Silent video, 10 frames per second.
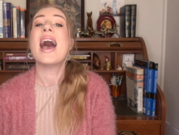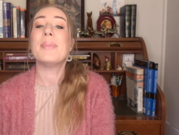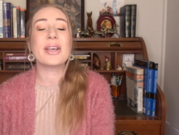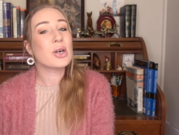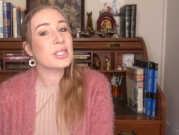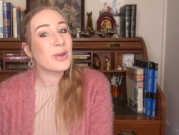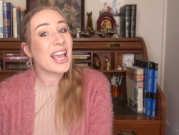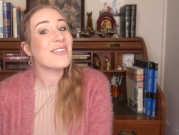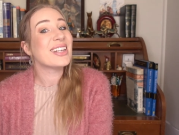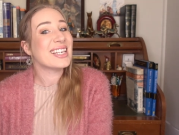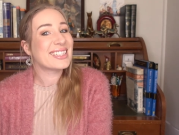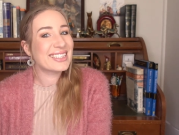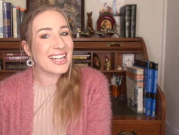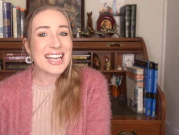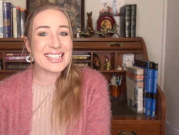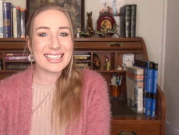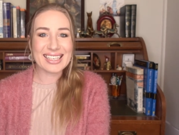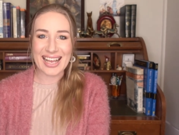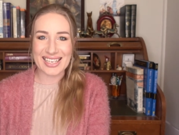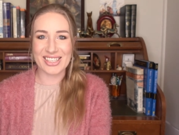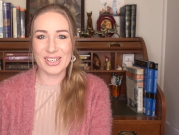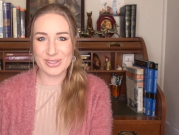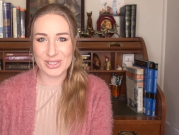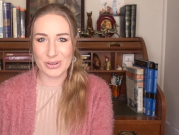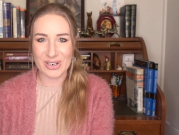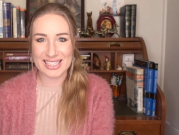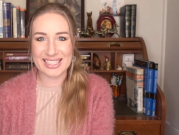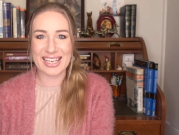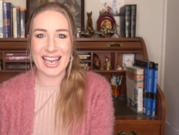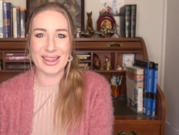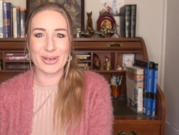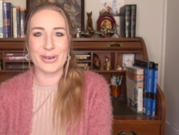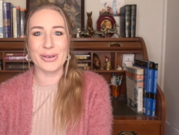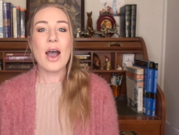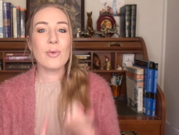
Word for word: because we have an exciting collection of stories to get through.